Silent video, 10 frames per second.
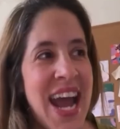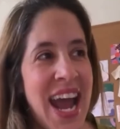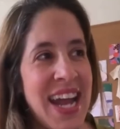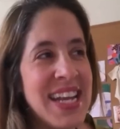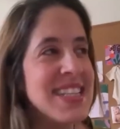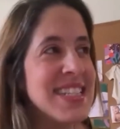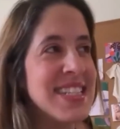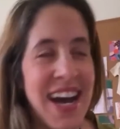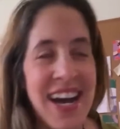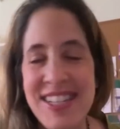and it's
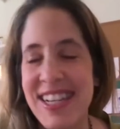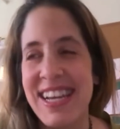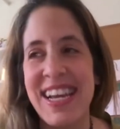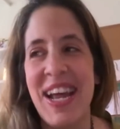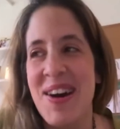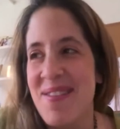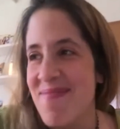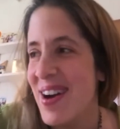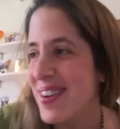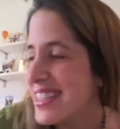such like an
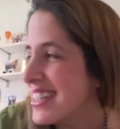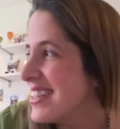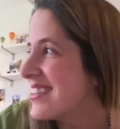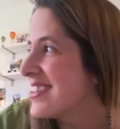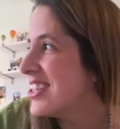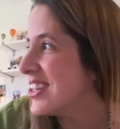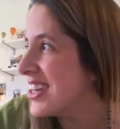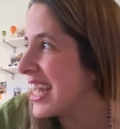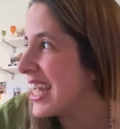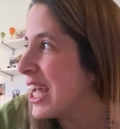emotional
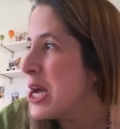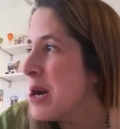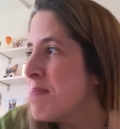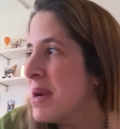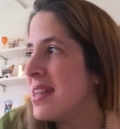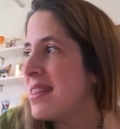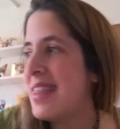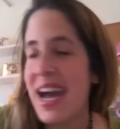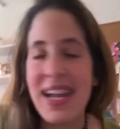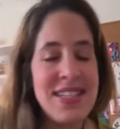journey, but
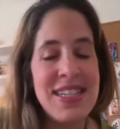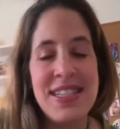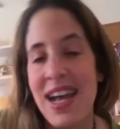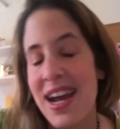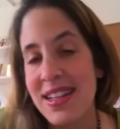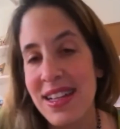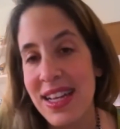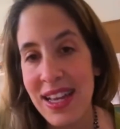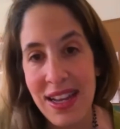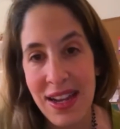that is
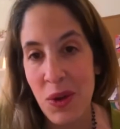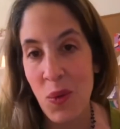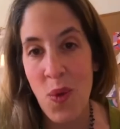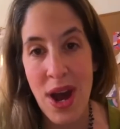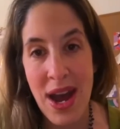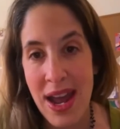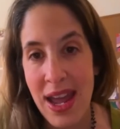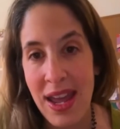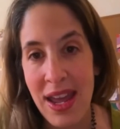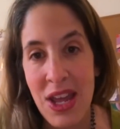exactly kind of
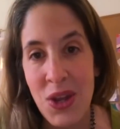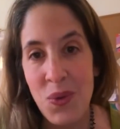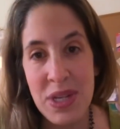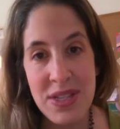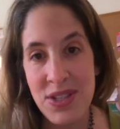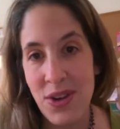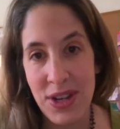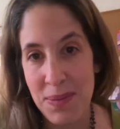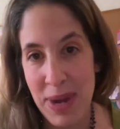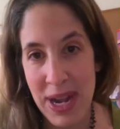why we
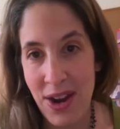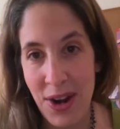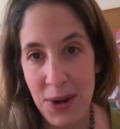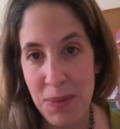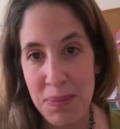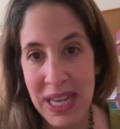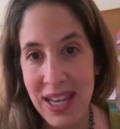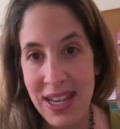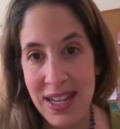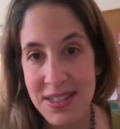started By Heart,
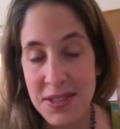because